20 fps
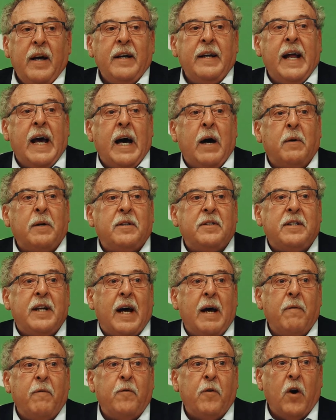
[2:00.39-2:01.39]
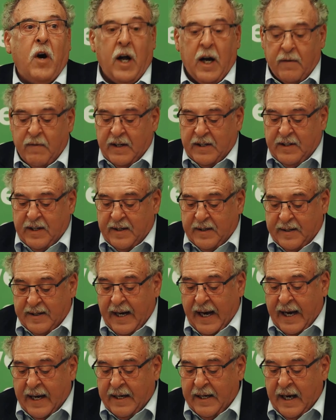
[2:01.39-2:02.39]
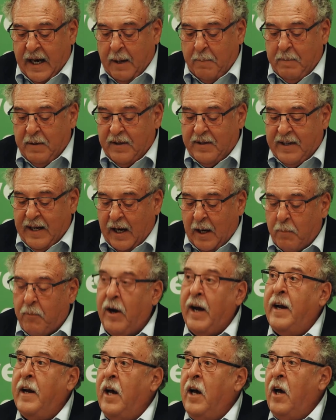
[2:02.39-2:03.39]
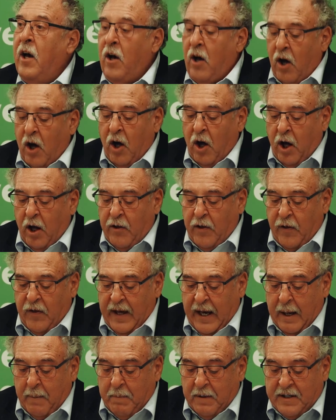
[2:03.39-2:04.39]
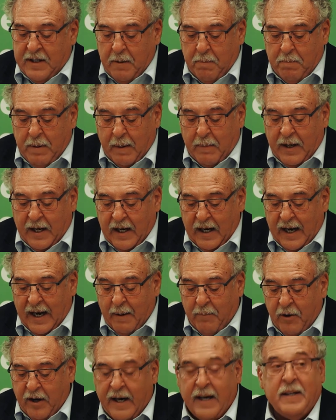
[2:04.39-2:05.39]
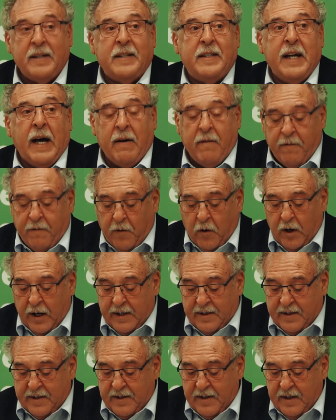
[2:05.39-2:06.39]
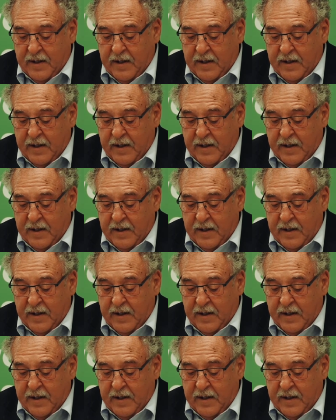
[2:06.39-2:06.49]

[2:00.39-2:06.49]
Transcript: And now it's time for all of us to stand up and celebrate all that the Edmonton Public Library has done for us